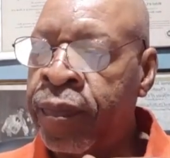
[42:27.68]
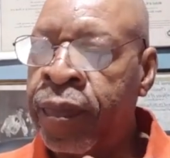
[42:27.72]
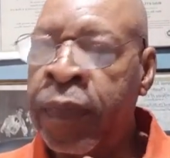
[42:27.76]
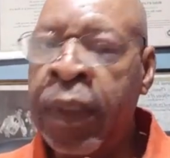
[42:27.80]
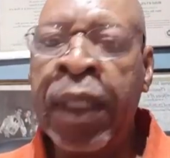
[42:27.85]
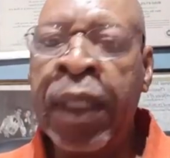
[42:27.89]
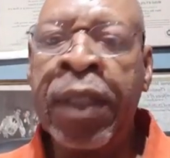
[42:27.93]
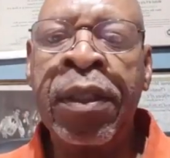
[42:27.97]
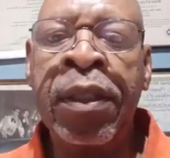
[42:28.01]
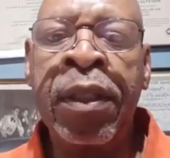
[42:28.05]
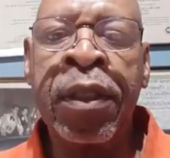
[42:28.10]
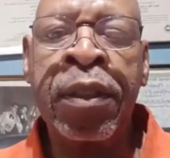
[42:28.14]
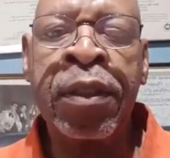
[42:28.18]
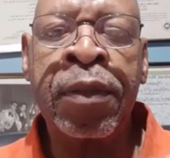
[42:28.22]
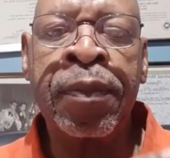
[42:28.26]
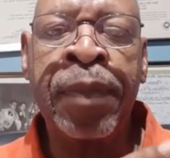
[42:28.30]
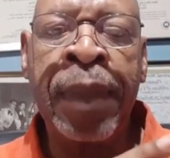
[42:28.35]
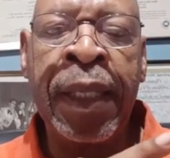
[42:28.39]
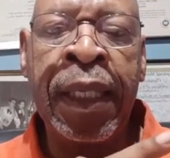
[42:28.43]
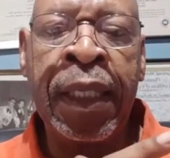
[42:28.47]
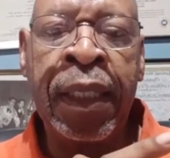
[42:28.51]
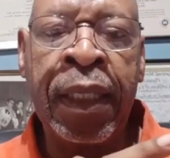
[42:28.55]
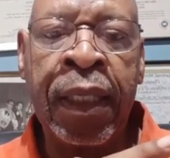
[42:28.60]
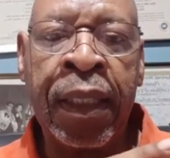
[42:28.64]
your
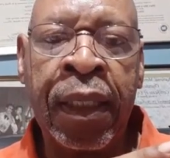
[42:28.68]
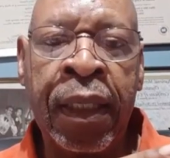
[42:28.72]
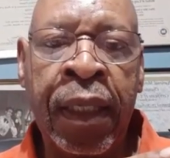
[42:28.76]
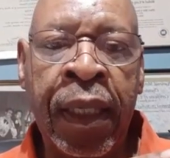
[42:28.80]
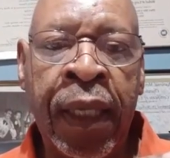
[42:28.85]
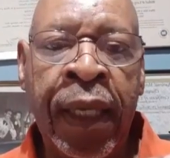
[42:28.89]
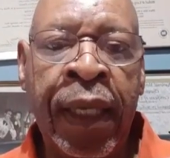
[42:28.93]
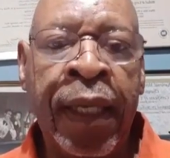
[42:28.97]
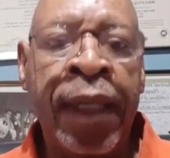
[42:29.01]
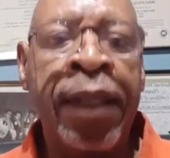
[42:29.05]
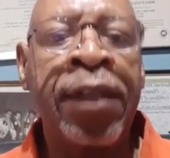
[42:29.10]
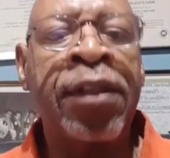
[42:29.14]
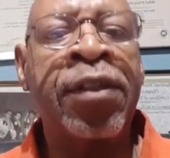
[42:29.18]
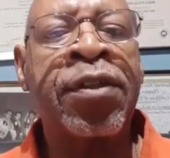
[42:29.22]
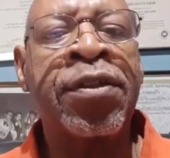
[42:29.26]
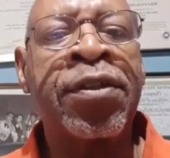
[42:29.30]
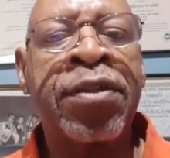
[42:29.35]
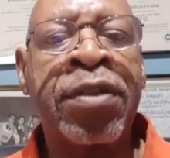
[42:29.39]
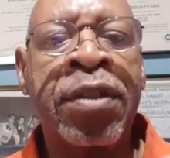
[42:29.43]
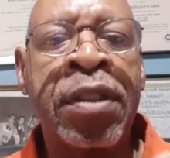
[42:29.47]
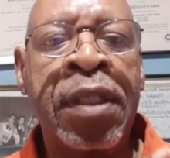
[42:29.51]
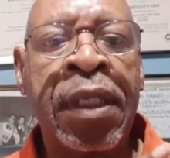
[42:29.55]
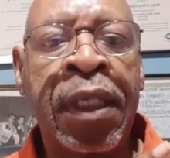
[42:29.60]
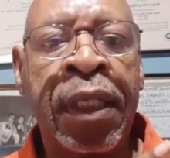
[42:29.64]
speaking, in your
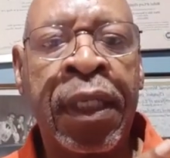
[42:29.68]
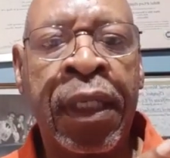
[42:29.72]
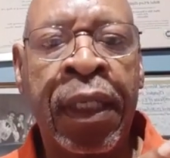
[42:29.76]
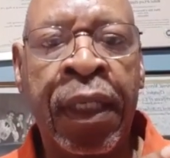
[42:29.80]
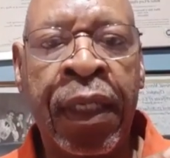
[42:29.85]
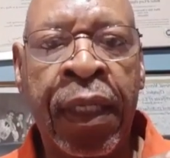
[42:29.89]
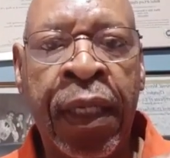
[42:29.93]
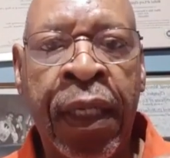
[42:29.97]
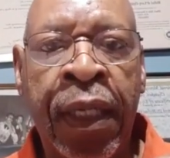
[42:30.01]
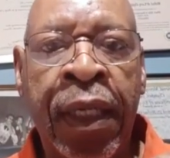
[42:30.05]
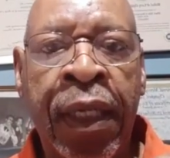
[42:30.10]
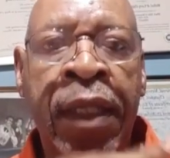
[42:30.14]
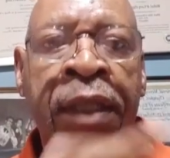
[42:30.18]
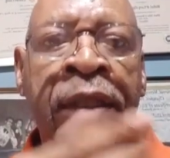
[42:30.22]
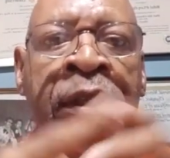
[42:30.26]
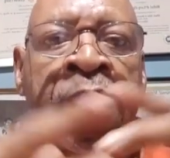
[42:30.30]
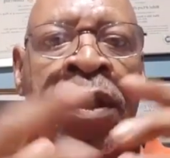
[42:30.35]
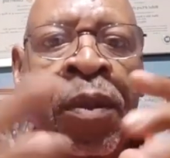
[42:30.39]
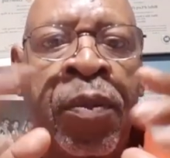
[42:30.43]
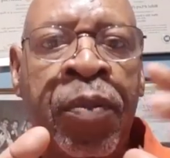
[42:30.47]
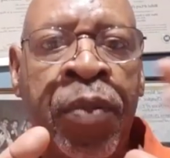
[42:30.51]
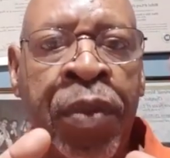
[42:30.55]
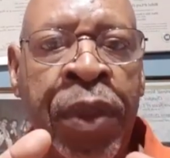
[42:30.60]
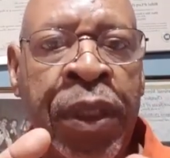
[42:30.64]
singing, in
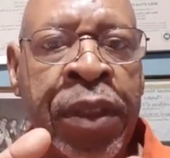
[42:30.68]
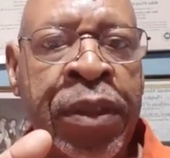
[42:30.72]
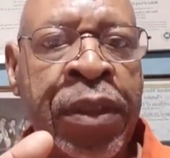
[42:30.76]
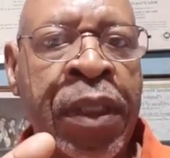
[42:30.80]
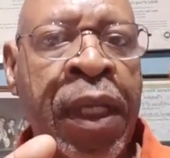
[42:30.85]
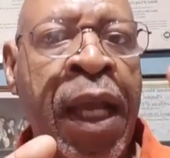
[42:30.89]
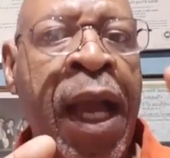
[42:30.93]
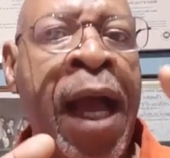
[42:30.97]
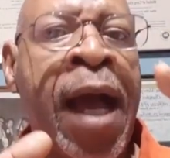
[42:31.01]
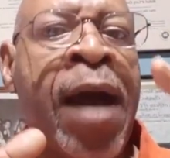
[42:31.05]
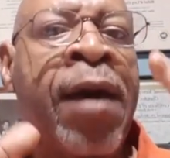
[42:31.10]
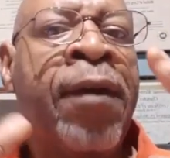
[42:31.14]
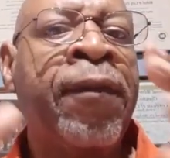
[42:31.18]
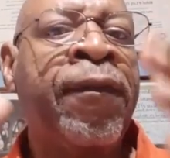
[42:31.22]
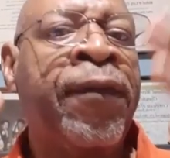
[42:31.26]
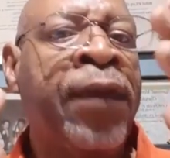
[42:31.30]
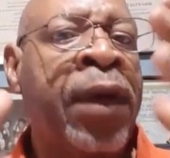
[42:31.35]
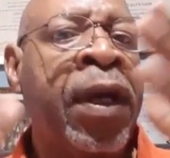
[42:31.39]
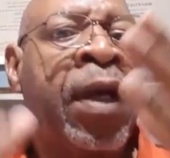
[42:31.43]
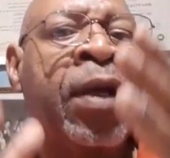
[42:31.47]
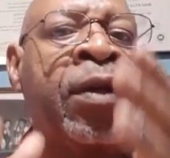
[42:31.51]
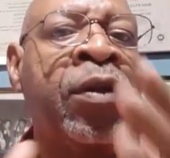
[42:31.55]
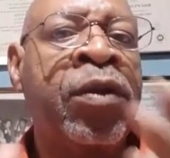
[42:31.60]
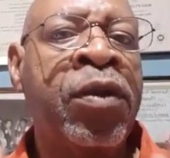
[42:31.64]
your preaching? How
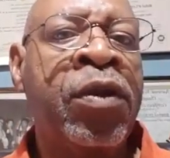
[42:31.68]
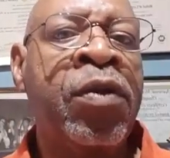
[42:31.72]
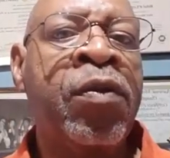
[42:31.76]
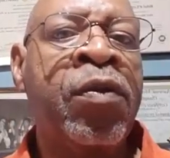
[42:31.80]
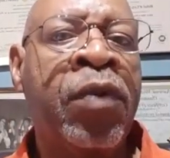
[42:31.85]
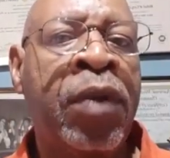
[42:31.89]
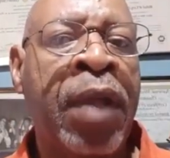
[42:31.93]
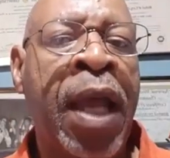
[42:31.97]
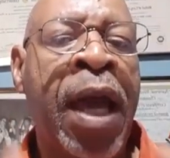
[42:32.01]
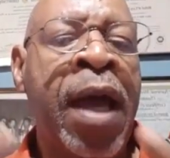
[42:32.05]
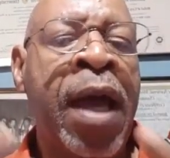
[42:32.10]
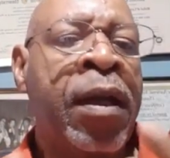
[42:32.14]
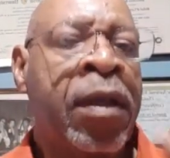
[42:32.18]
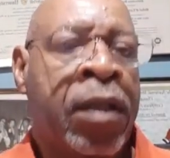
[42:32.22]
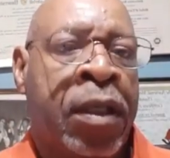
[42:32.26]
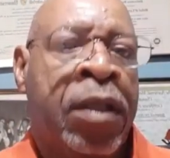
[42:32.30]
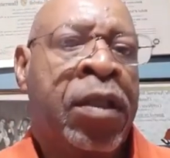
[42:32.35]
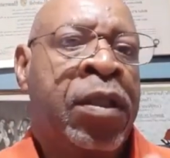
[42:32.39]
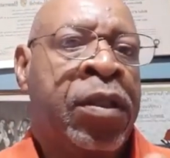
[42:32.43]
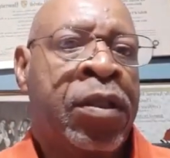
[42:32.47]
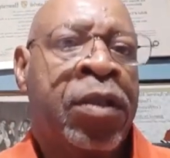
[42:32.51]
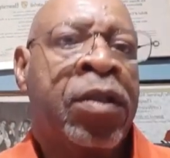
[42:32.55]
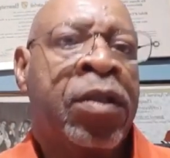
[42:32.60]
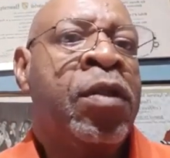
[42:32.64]
fair do you want? How
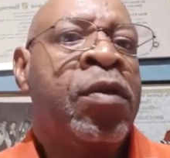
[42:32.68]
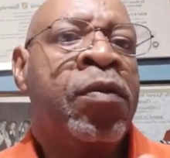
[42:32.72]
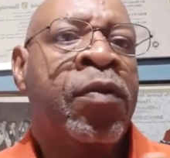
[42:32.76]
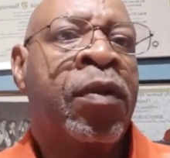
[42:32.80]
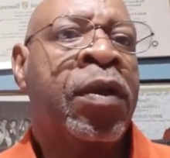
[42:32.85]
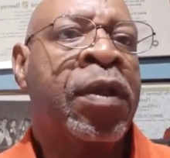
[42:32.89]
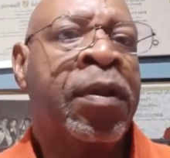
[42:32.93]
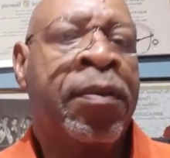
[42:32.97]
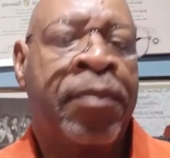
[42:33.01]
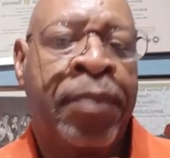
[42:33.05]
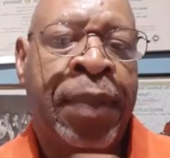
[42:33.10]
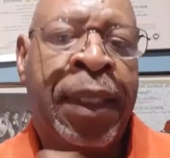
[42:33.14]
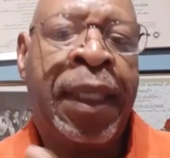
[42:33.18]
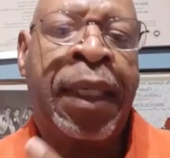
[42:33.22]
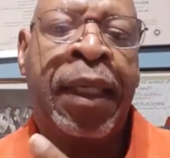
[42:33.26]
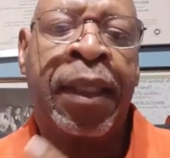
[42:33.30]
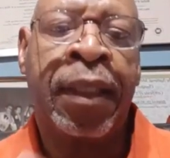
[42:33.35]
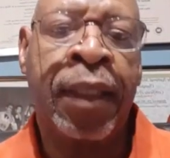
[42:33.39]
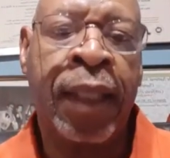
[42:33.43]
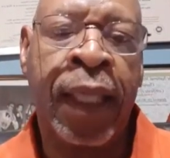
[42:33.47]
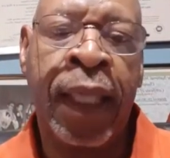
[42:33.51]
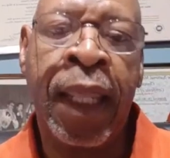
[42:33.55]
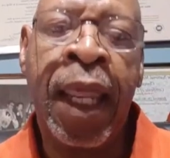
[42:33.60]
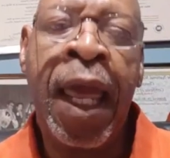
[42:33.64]
good do you want to be
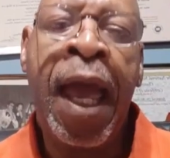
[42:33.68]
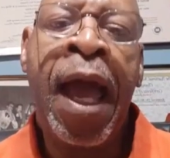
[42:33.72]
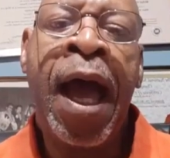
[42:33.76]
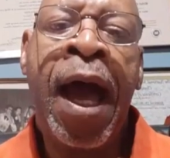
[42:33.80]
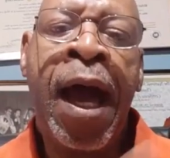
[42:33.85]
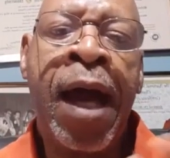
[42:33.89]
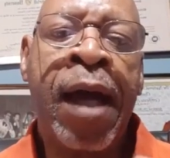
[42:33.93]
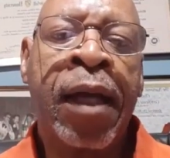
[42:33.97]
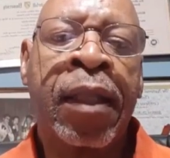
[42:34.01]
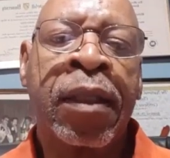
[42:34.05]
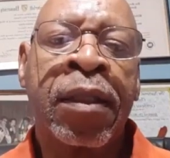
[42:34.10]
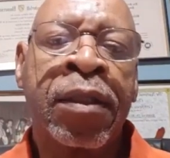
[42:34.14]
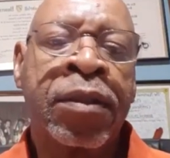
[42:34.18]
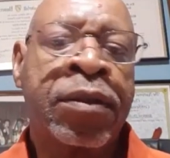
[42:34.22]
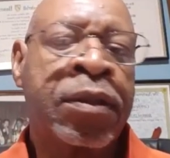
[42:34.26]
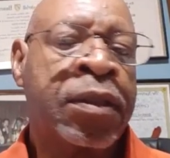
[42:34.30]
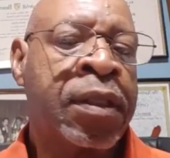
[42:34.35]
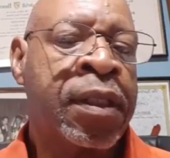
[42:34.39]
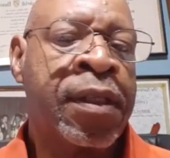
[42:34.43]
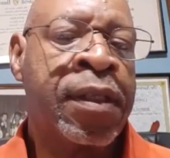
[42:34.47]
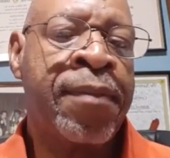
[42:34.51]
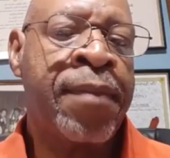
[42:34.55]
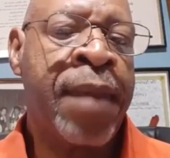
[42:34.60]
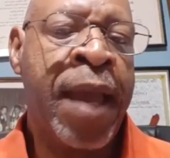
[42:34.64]
in that? How close
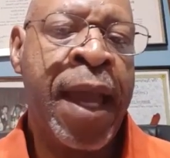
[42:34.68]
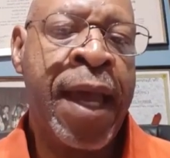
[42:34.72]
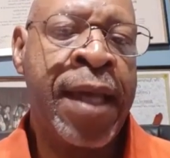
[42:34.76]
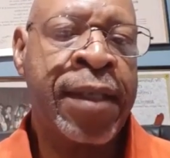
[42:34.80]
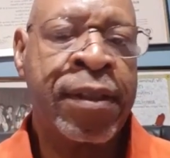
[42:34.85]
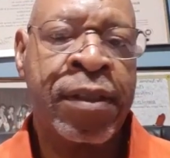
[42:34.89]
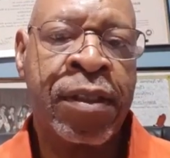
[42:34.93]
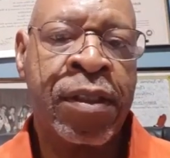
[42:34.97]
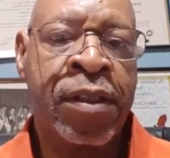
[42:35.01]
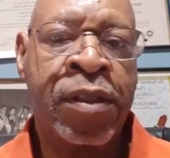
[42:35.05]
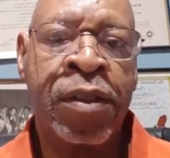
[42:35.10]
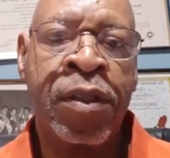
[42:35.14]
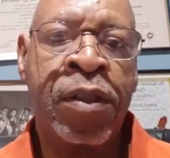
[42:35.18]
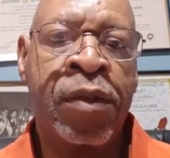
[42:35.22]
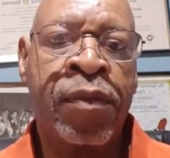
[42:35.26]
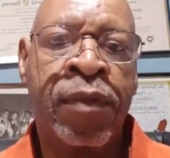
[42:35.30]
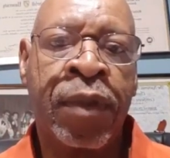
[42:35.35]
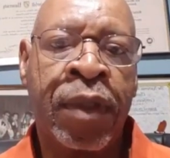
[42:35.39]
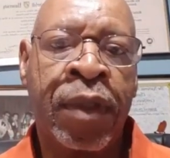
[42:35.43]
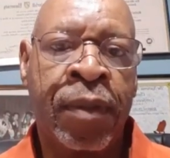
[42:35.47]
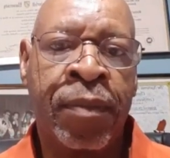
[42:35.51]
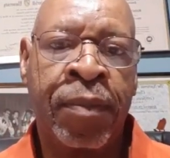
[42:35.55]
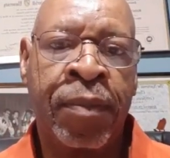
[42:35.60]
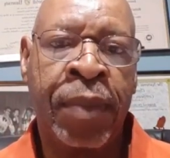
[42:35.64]
to the master do you
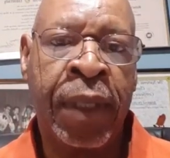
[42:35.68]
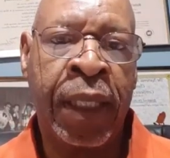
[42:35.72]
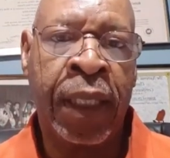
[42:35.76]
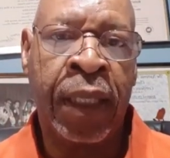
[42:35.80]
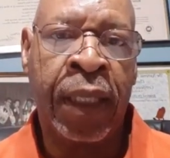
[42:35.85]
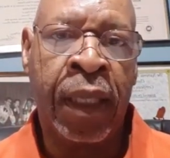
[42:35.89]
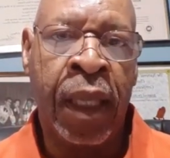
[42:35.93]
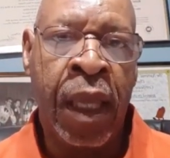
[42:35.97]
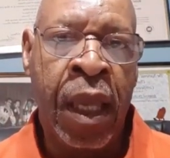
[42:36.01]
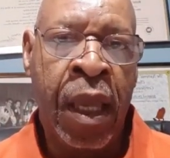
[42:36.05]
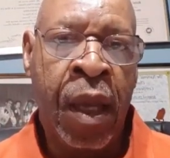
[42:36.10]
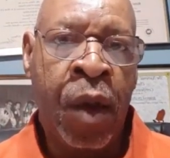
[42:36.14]
want to be?